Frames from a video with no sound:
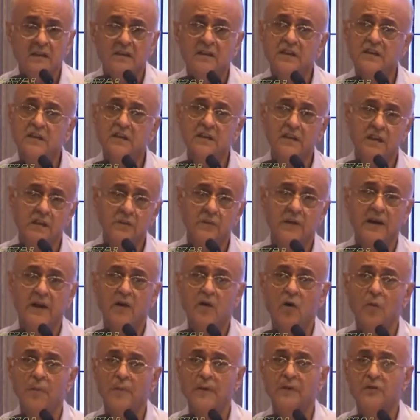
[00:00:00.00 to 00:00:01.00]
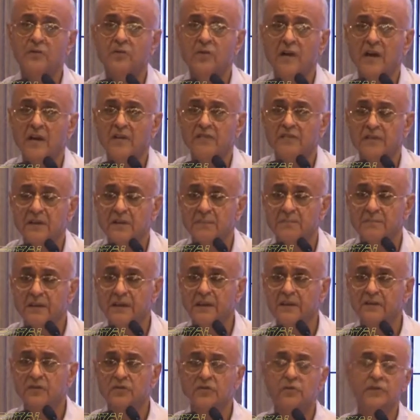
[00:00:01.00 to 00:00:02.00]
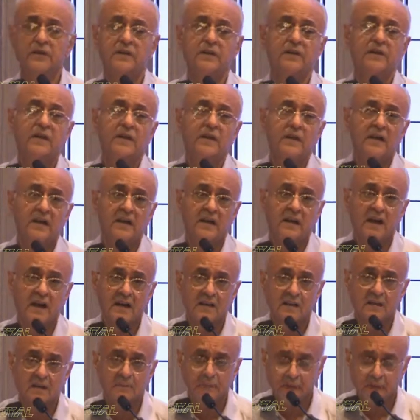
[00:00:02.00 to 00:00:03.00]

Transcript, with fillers: this year, we are hoping to have some breakthrough in, in Latin